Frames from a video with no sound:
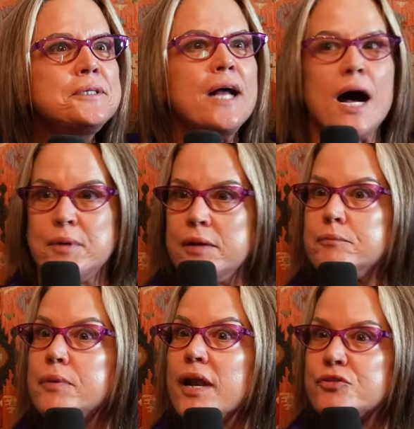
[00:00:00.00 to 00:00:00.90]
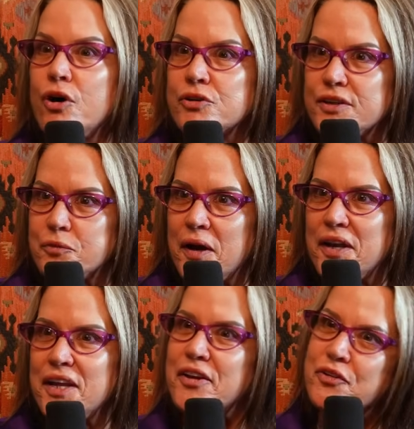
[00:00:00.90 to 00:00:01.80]
I mean, but I talk to
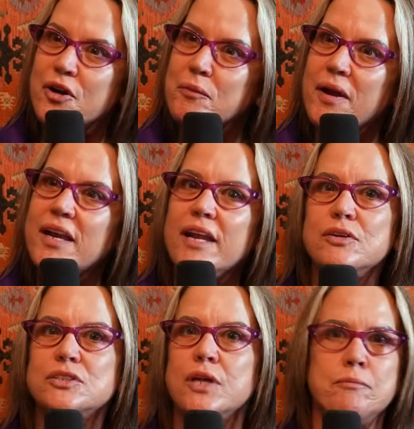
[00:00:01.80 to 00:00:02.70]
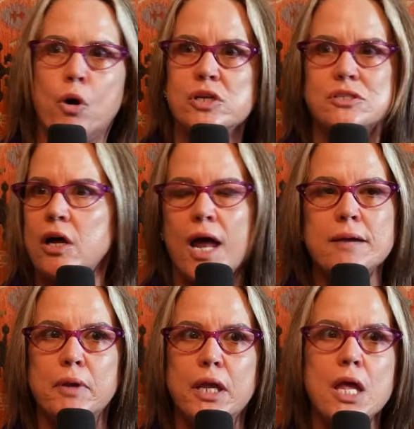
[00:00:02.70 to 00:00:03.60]
everybody, you know what I mean? And Marty's not
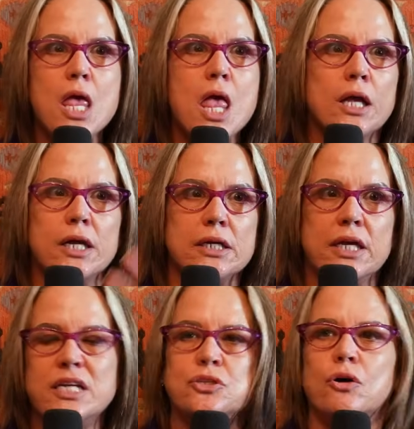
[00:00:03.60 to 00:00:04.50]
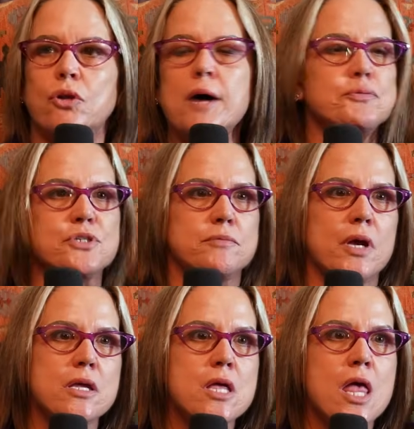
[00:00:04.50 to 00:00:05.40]
like me. Like, he's total opposite of me.
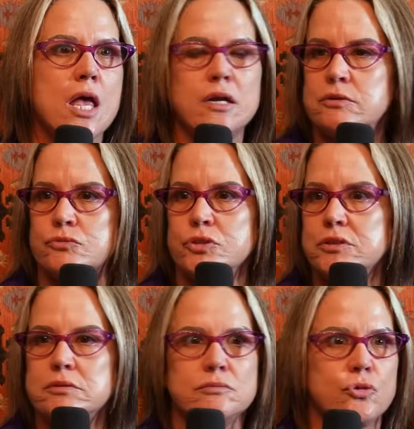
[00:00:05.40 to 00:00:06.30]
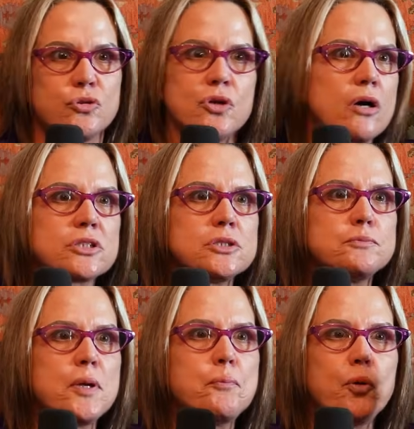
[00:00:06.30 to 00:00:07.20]
He doesn't really want to talk to the
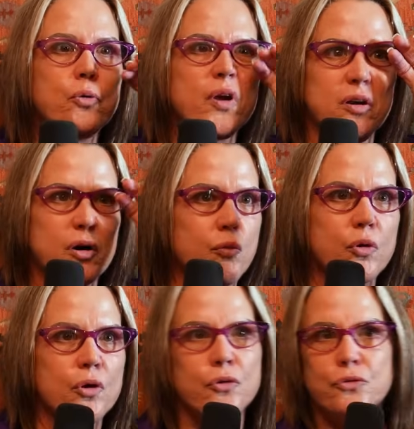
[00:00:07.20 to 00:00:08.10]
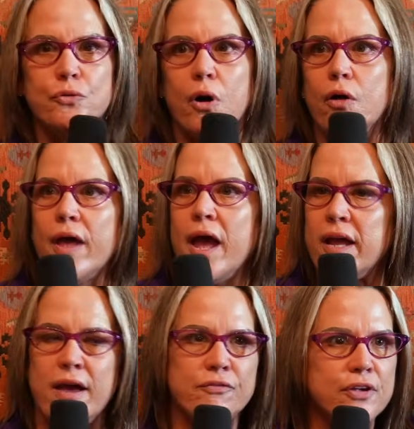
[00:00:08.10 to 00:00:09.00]
people. He don't want to do all that,
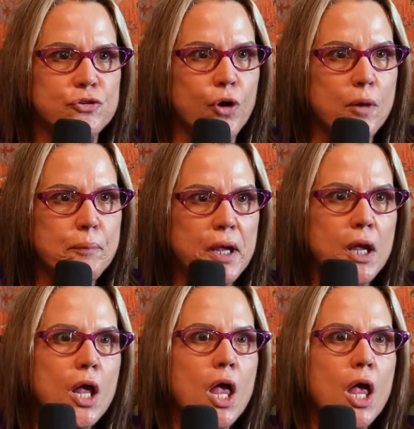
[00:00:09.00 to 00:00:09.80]
half-ass grumpy.